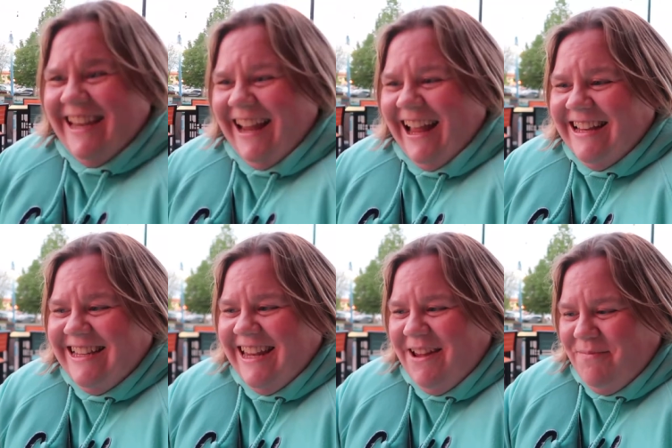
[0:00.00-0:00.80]
Said I
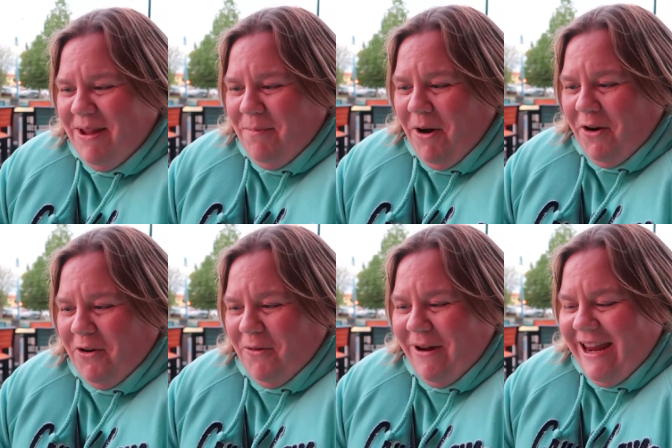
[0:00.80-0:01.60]
got to get me a
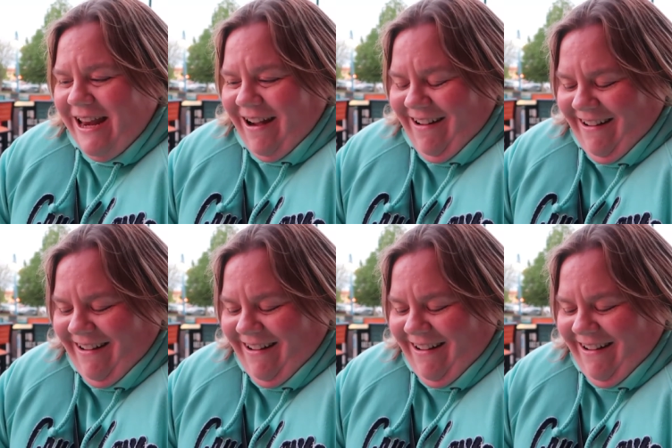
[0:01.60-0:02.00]
margarita.